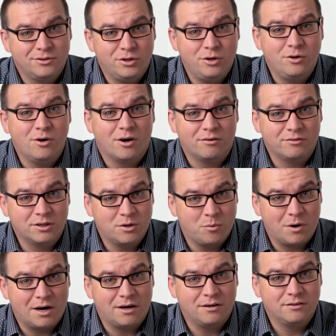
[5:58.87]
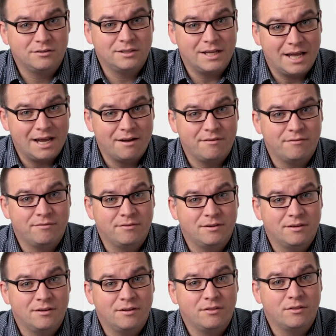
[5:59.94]
you are required to have
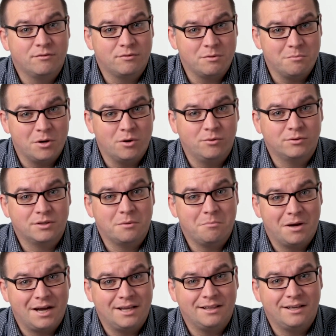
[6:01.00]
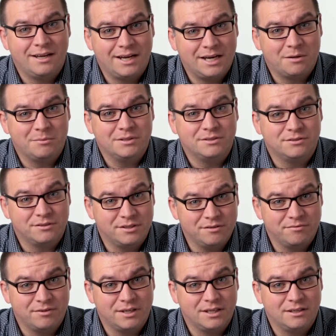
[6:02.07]
the remote pilot airman
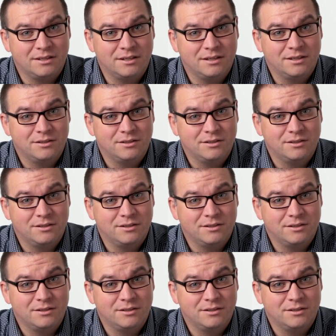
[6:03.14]
certificate